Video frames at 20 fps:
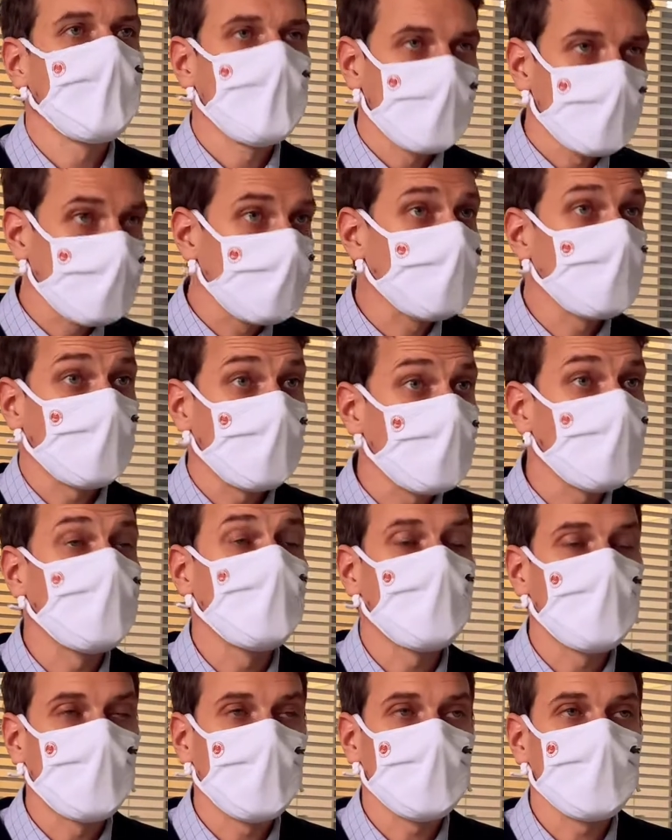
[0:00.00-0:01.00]
So
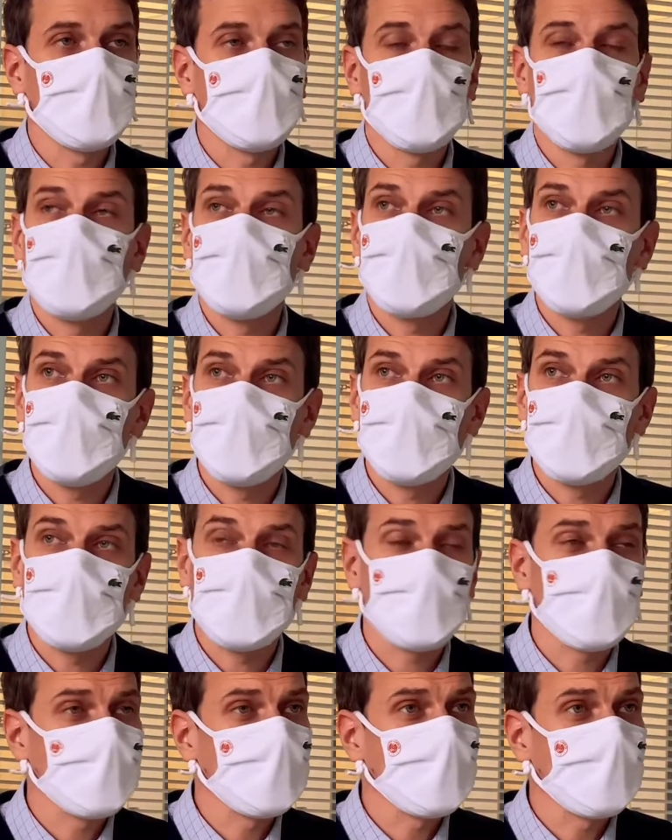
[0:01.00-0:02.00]
base your
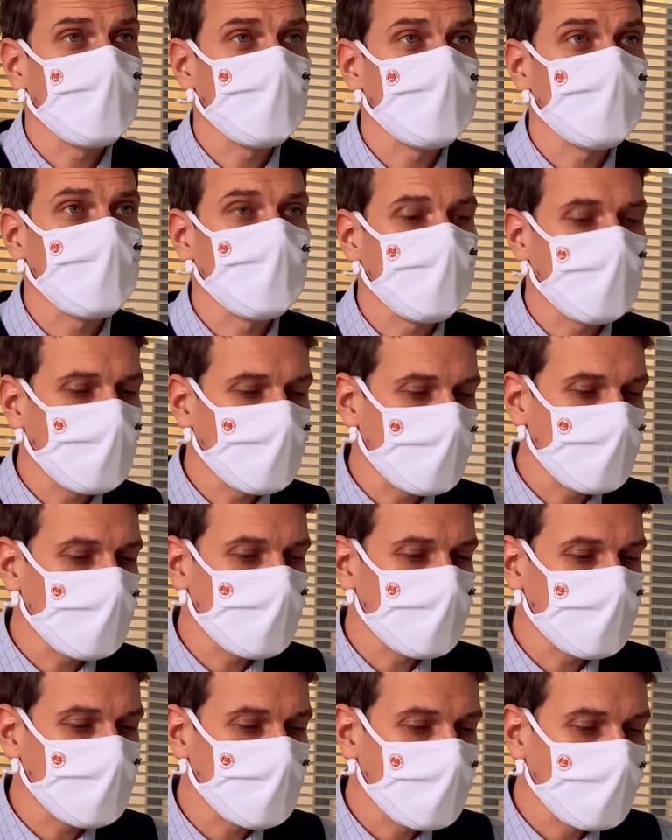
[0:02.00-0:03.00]
research question around this.